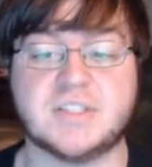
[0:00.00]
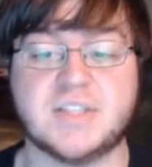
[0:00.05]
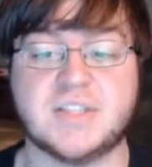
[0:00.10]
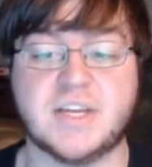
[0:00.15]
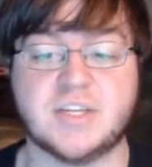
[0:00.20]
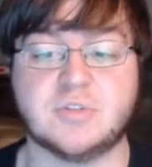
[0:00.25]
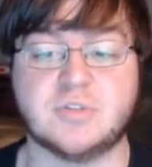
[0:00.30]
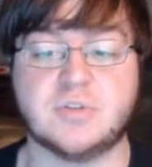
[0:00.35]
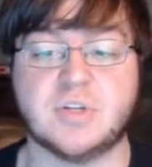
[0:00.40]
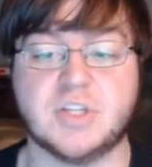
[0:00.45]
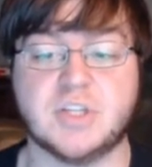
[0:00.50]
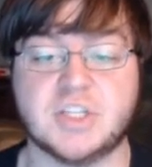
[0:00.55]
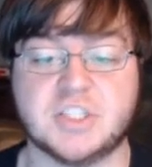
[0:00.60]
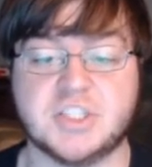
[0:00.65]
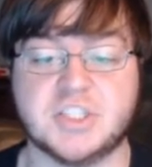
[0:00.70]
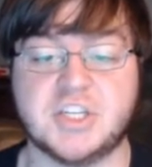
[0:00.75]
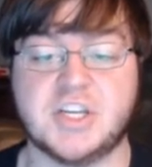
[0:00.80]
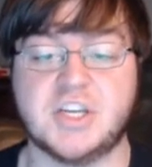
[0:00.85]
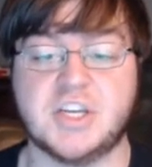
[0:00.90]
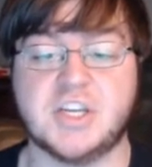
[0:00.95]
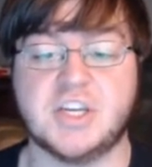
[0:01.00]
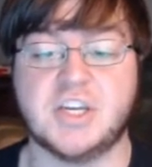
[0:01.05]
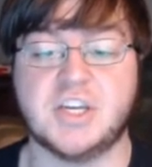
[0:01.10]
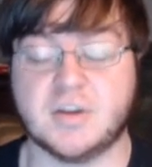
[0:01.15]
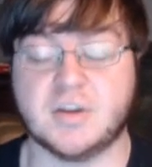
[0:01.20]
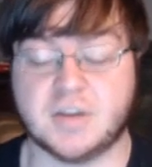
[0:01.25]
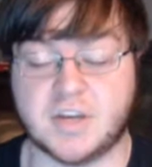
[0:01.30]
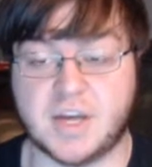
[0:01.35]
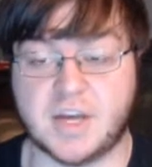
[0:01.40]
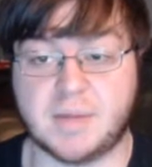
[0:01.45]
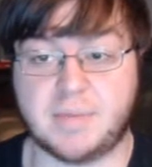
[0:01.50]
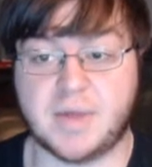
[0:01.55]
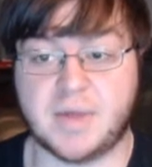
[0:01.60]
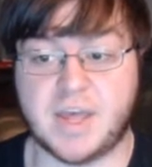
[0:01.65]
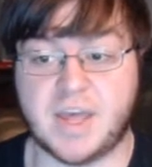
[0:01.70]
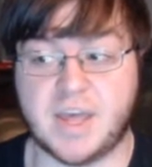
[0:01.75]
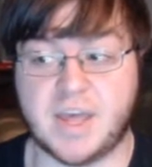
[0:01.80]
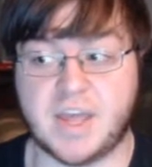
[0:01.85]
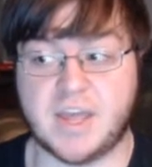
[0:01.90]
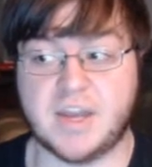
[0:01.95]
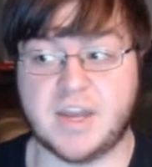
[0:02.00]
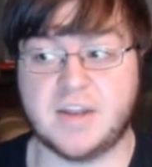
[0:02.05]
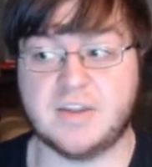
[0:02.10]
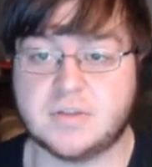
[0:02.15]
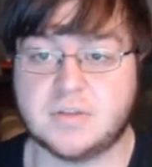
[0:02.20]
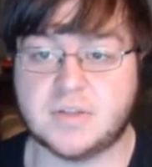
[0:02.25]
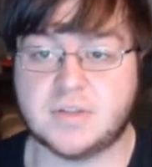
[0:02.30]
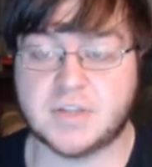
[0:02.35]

Sane Trilogy, Cuphead,